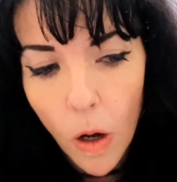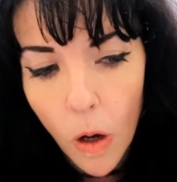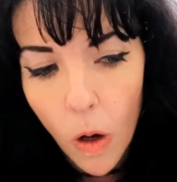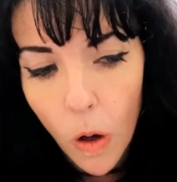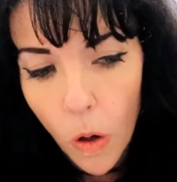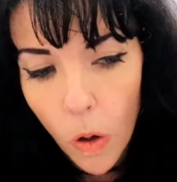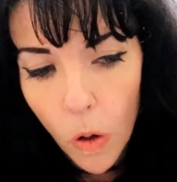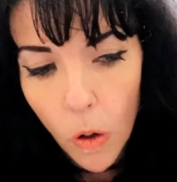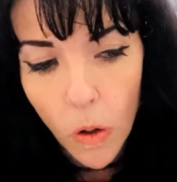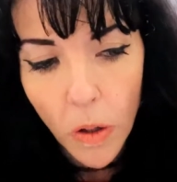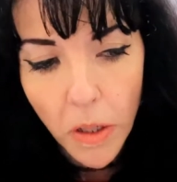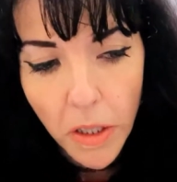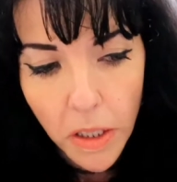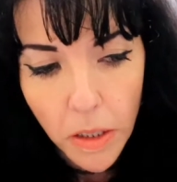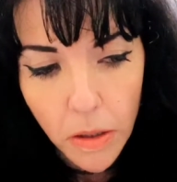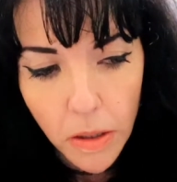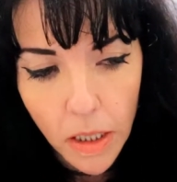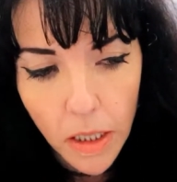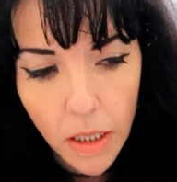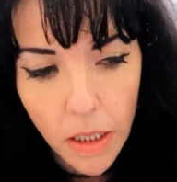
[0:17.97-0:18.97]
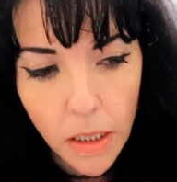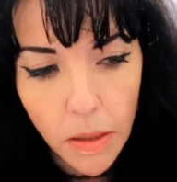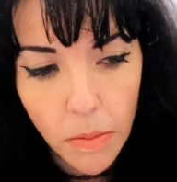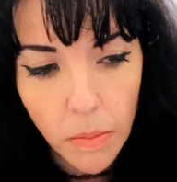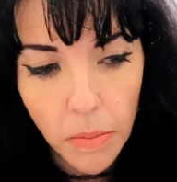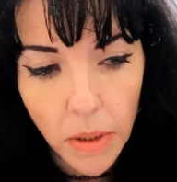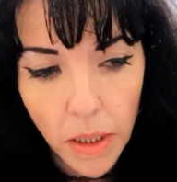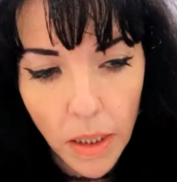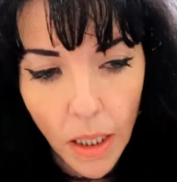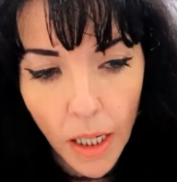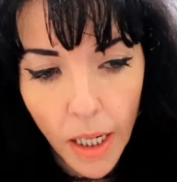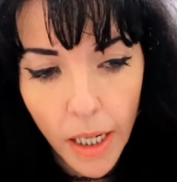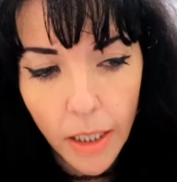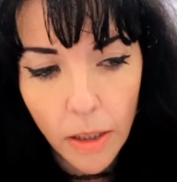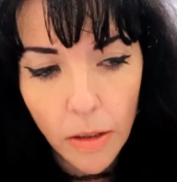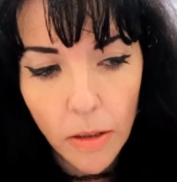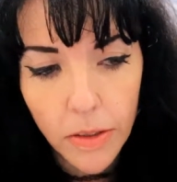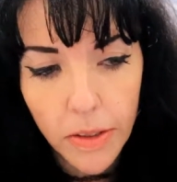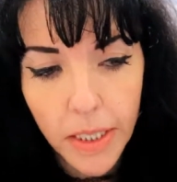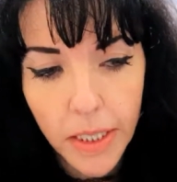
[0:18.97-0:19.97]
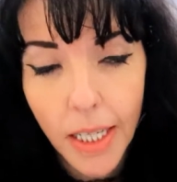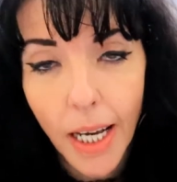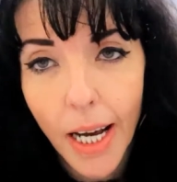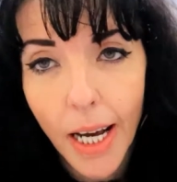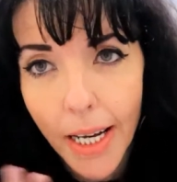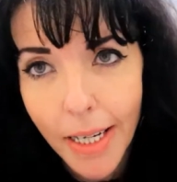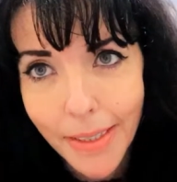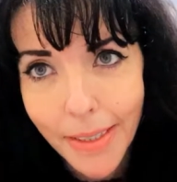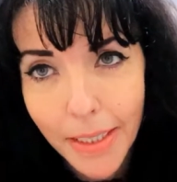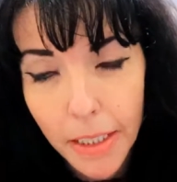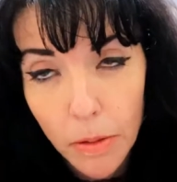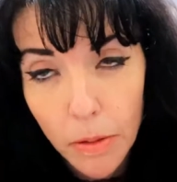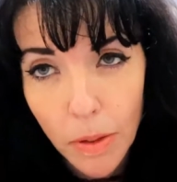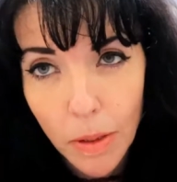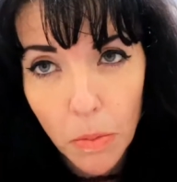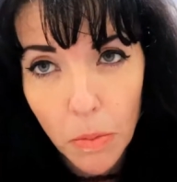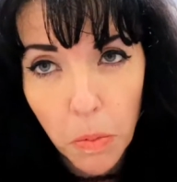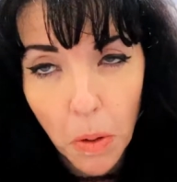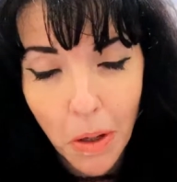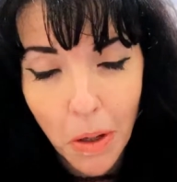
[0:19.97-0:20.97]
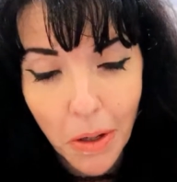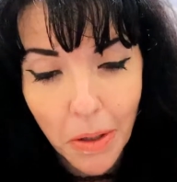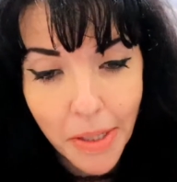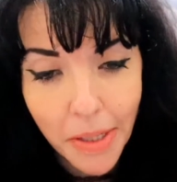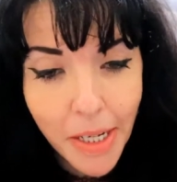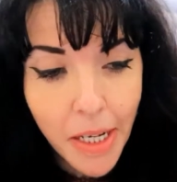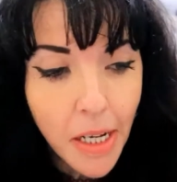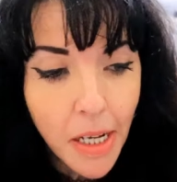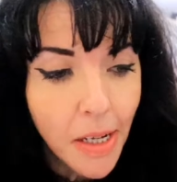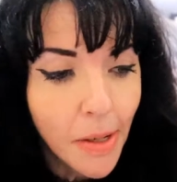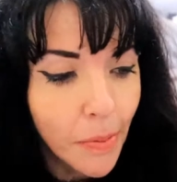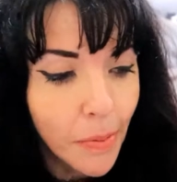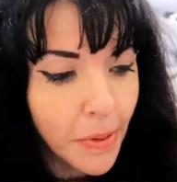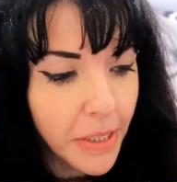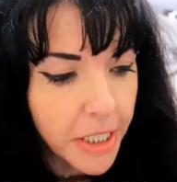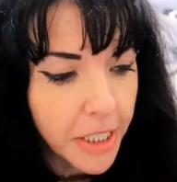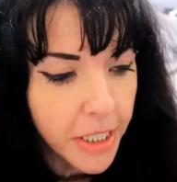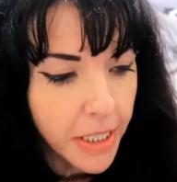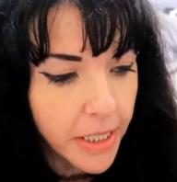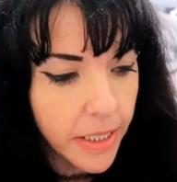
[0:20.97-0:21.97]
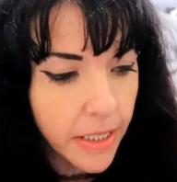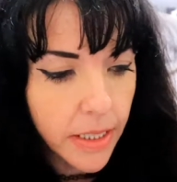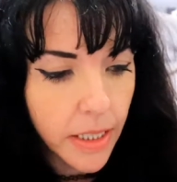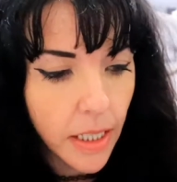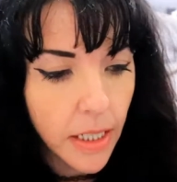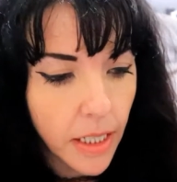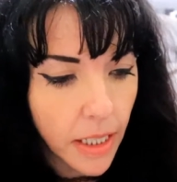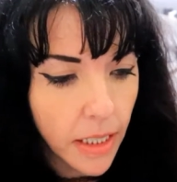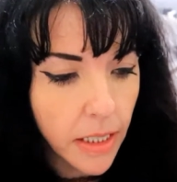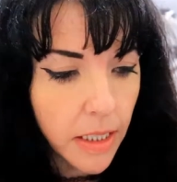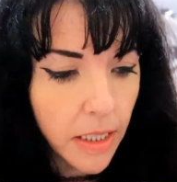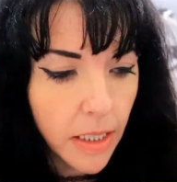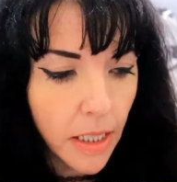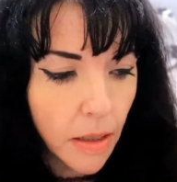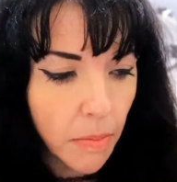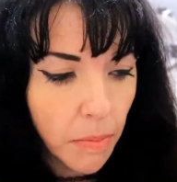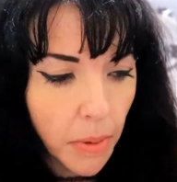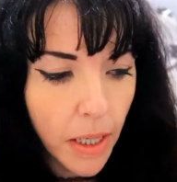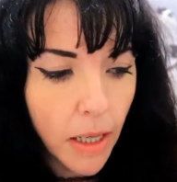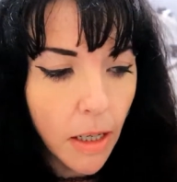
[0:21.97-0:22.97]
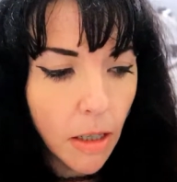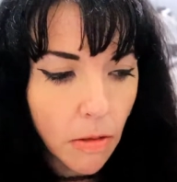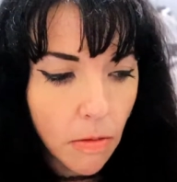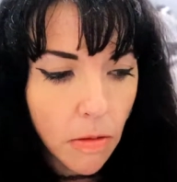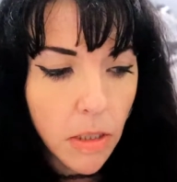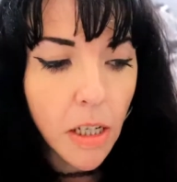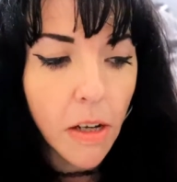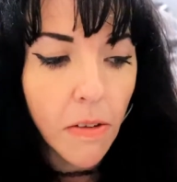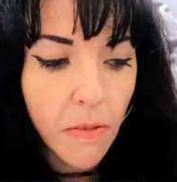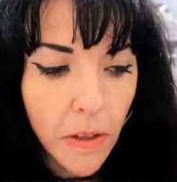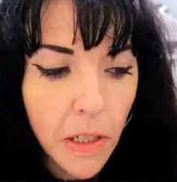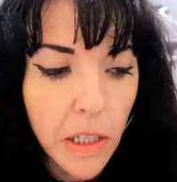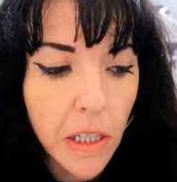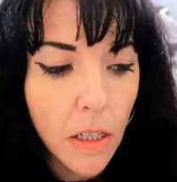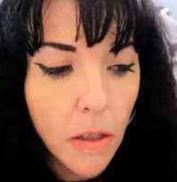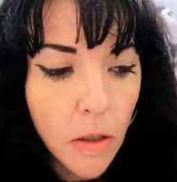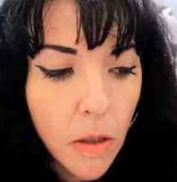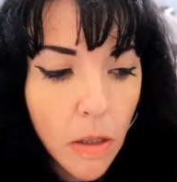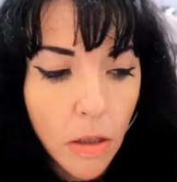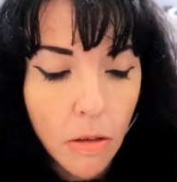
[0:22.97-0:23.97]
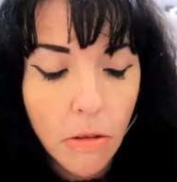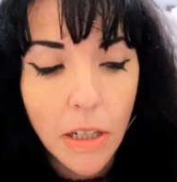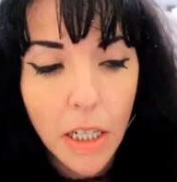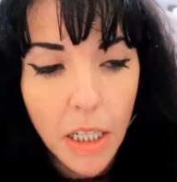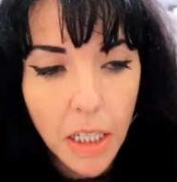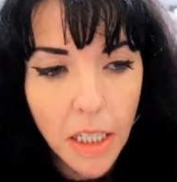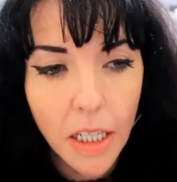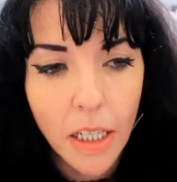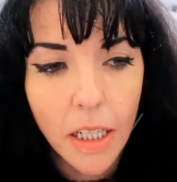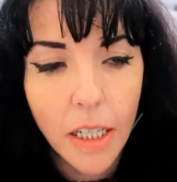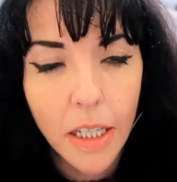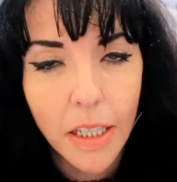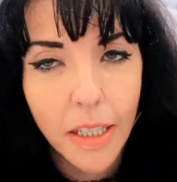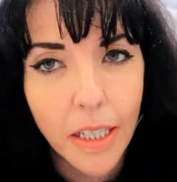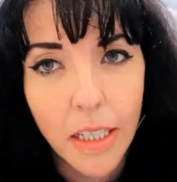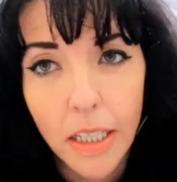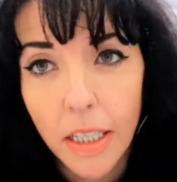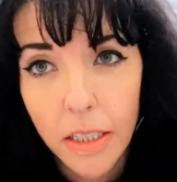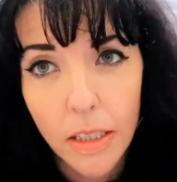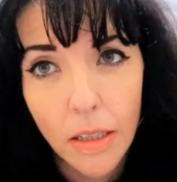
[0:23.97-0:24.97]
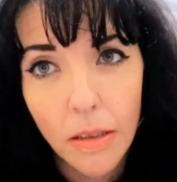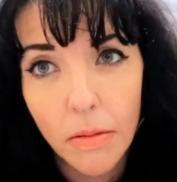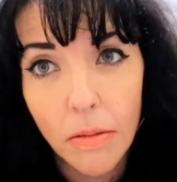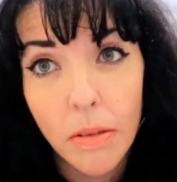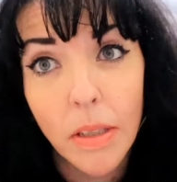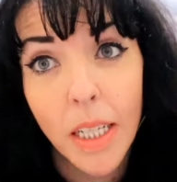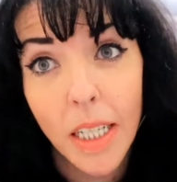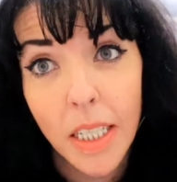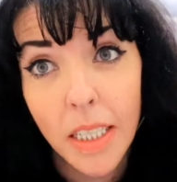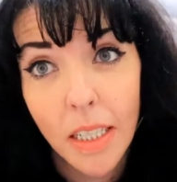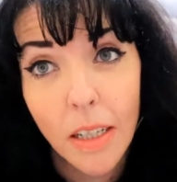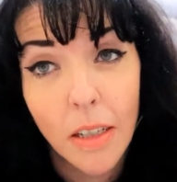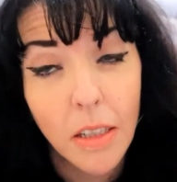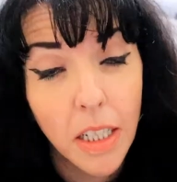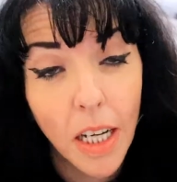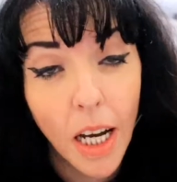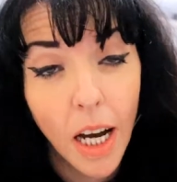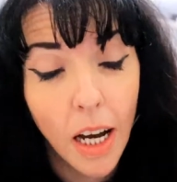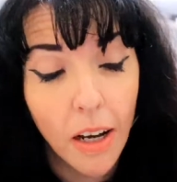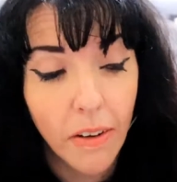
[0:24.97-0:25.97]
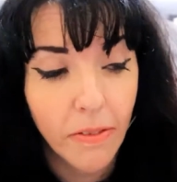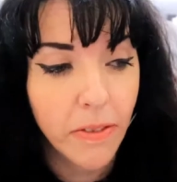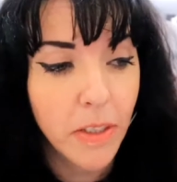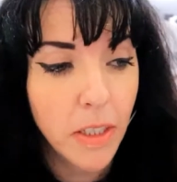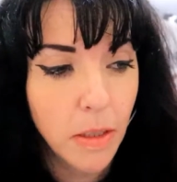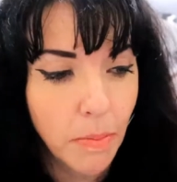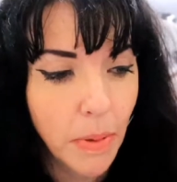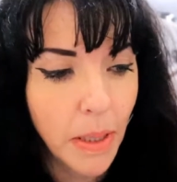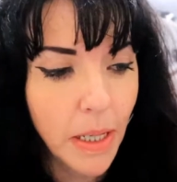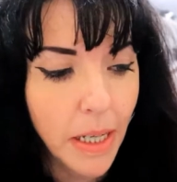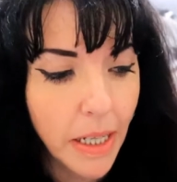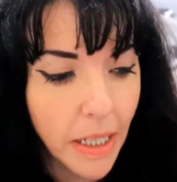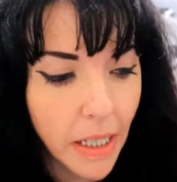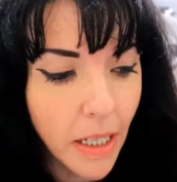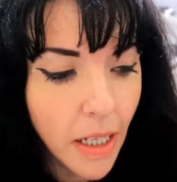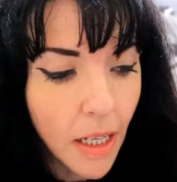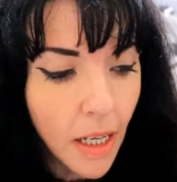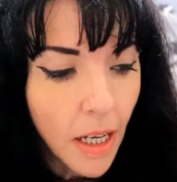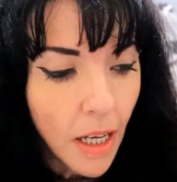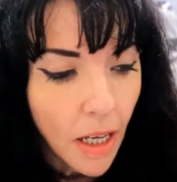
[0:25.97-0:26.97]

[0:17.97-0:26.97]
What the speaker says: or you can, I got the annual one, which is £99 for the whole year, and then you don't, that's all you have to pay.